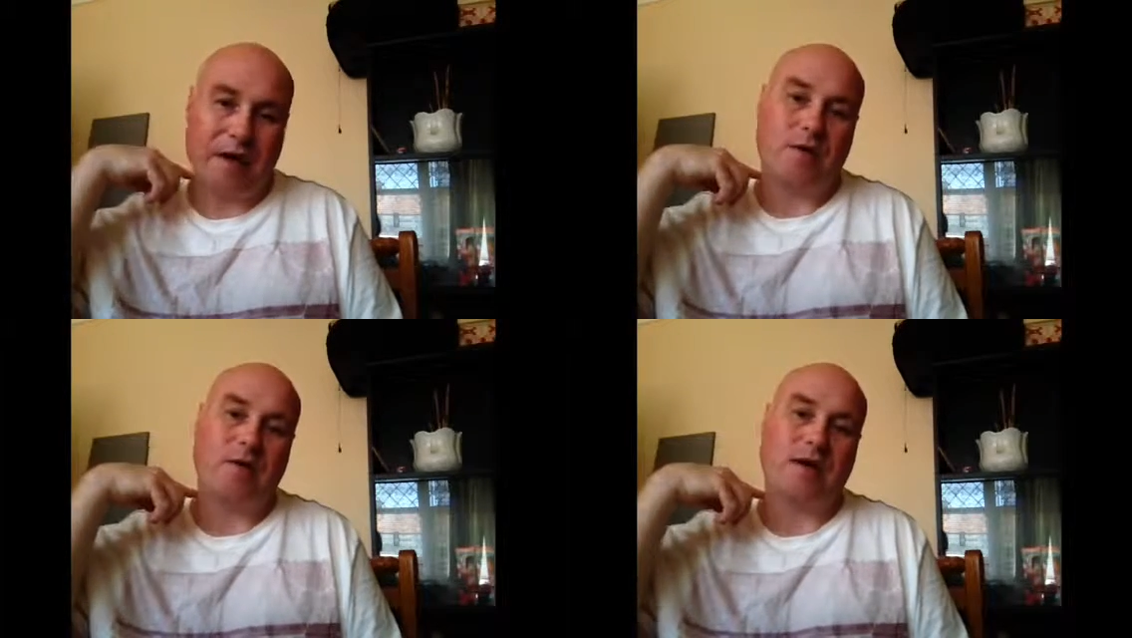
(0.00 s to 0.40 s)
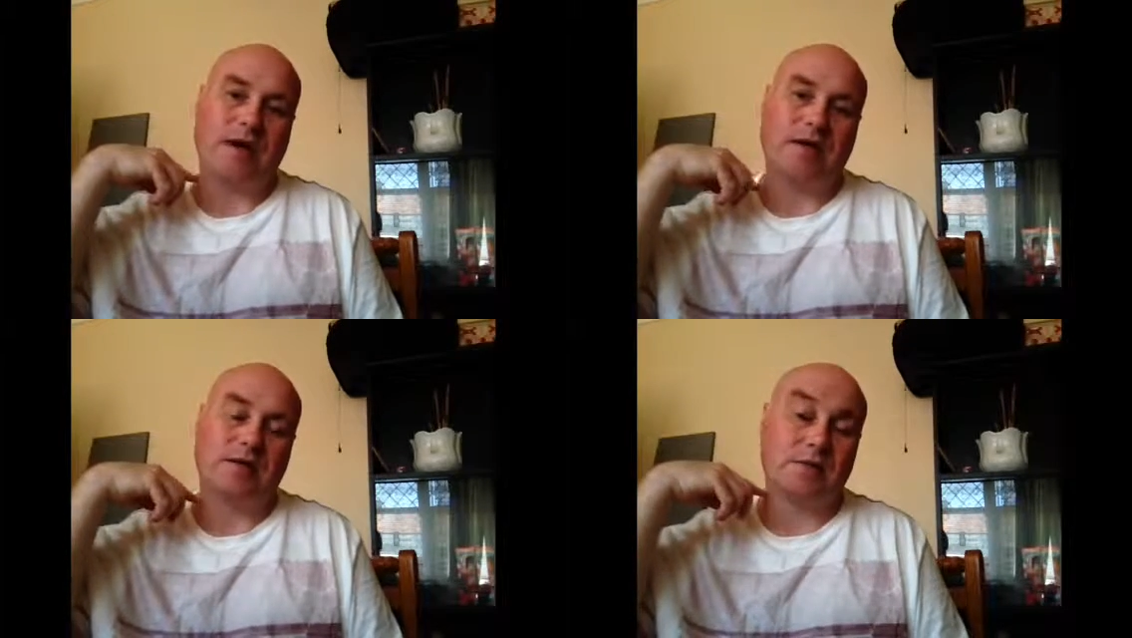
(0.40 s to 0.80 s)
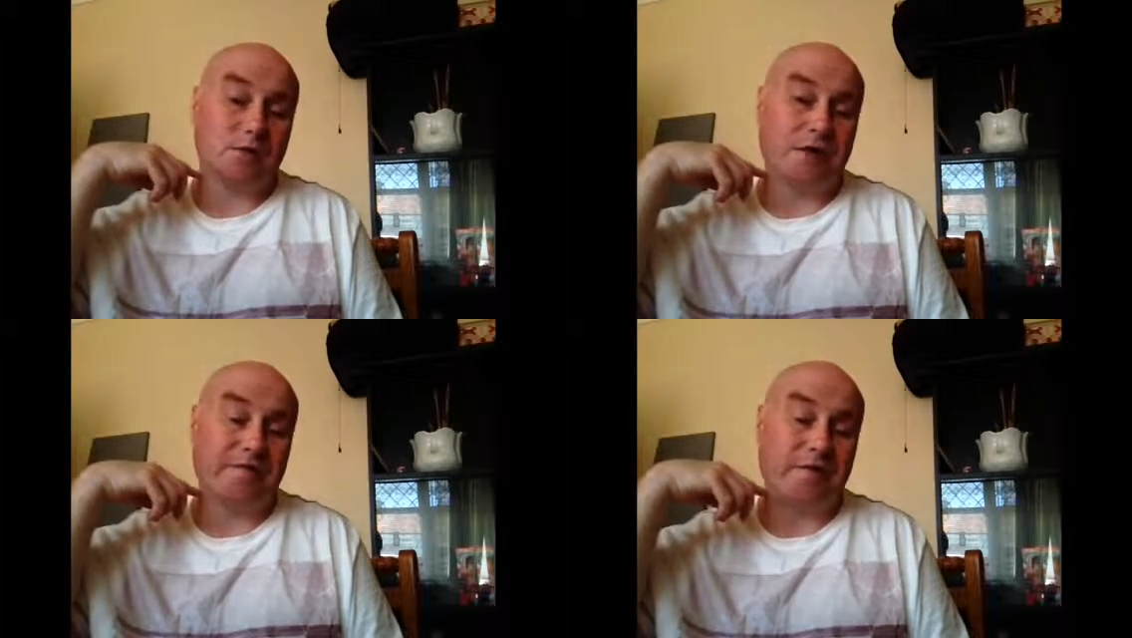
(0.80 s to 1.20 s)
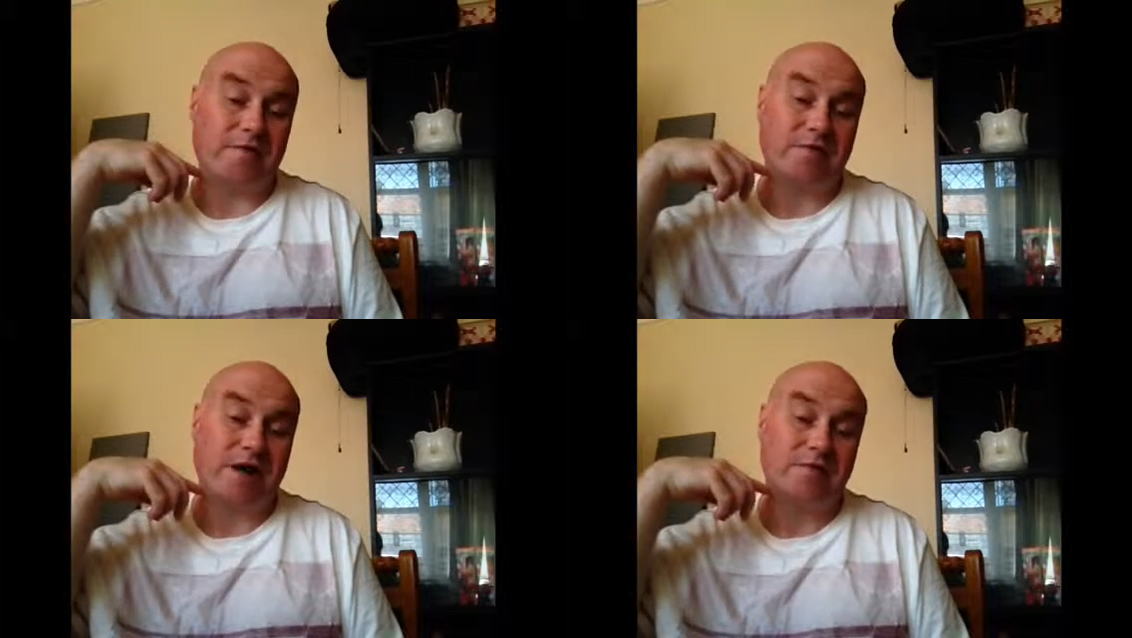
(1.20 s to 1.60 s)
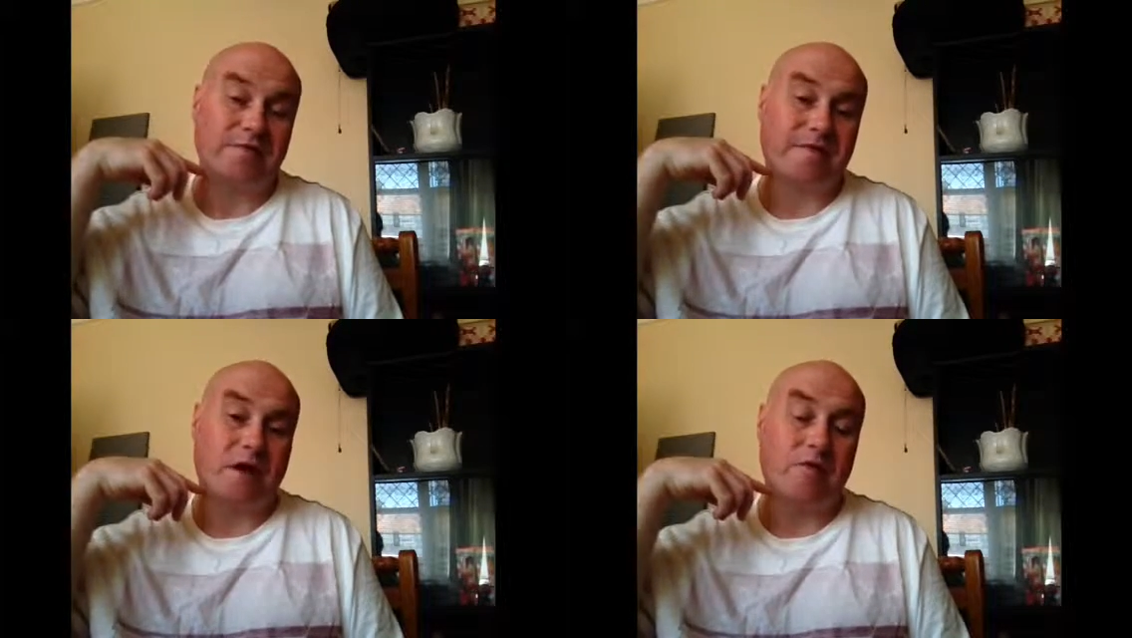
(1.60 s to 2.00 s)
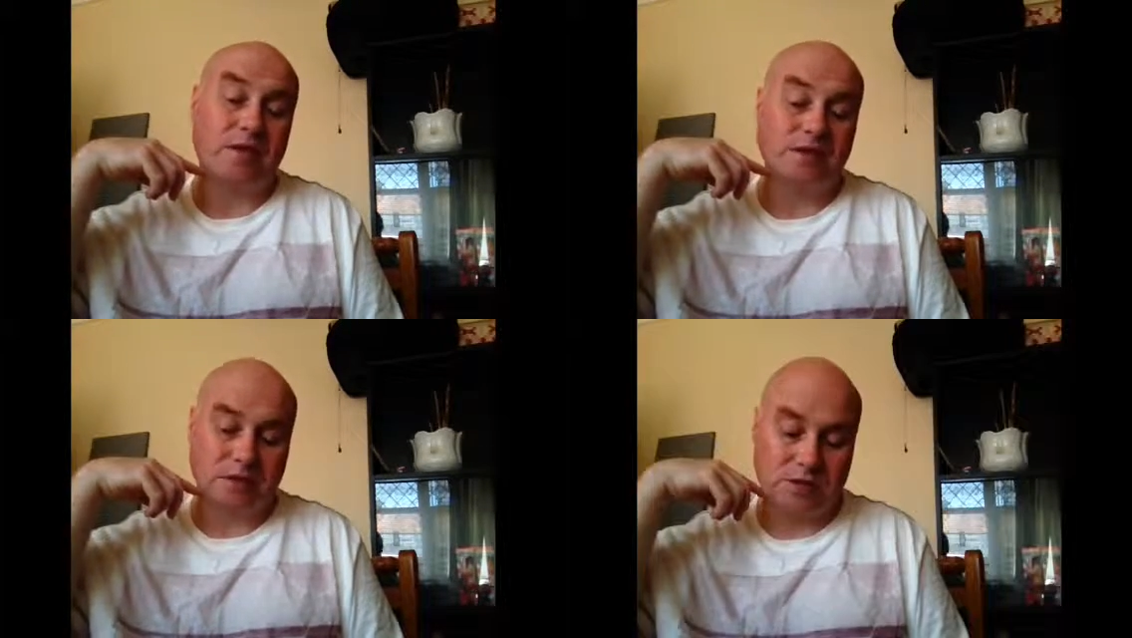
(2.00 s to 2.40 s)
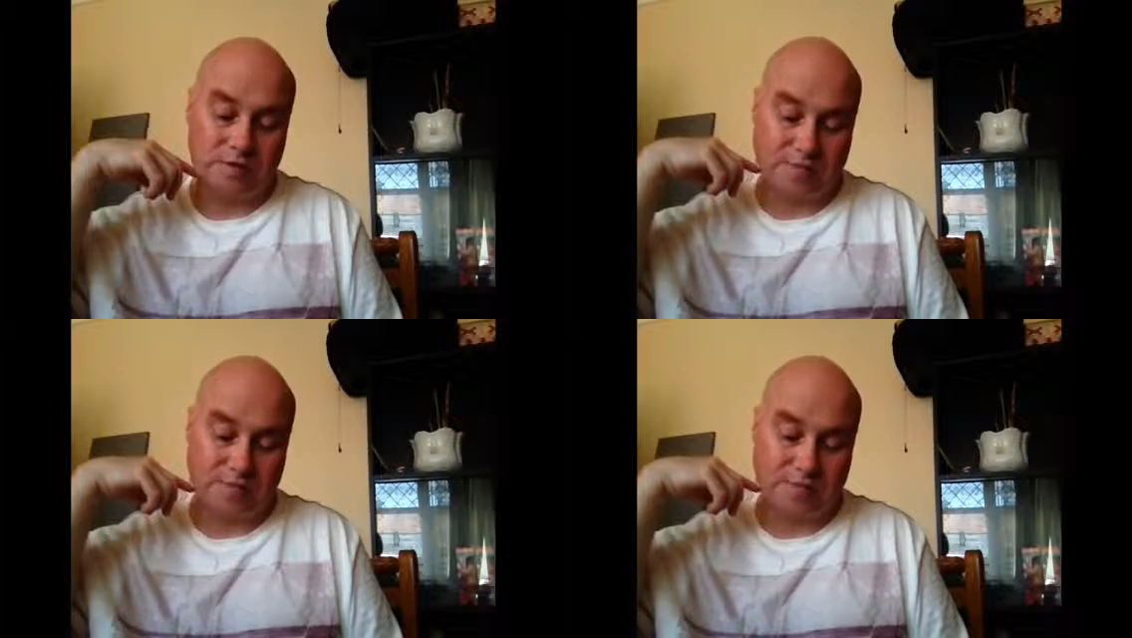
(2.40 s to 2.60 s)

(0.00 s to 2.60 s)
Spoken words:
out I added 25 grams of Goldings.